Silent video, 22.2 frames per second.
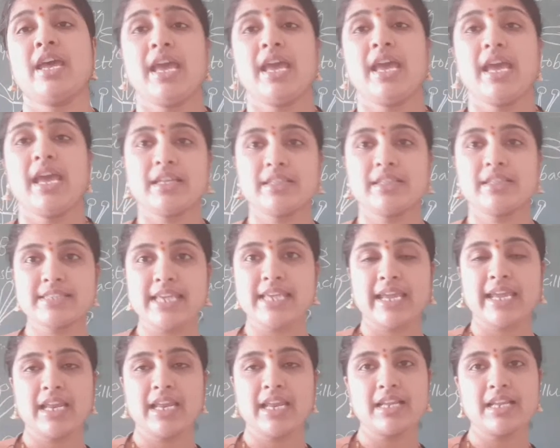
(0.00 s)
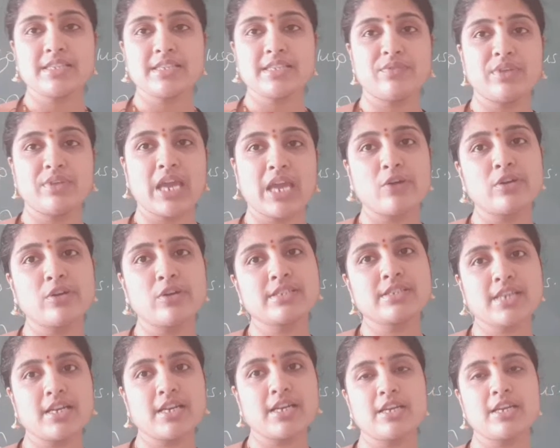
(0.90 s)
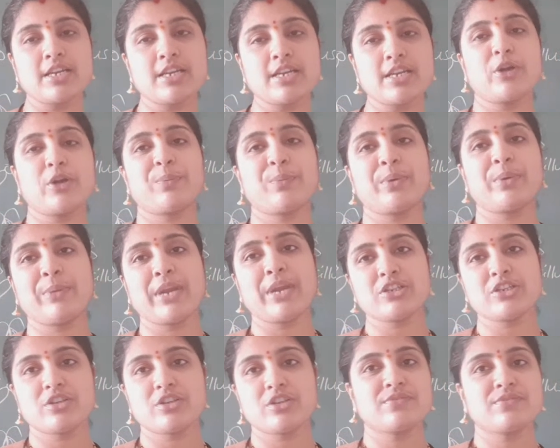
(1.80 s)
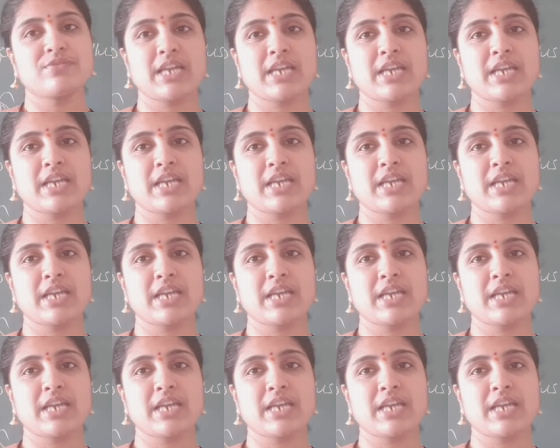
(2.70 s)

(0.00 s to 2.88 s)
In the second lesson we have discussed about preparation of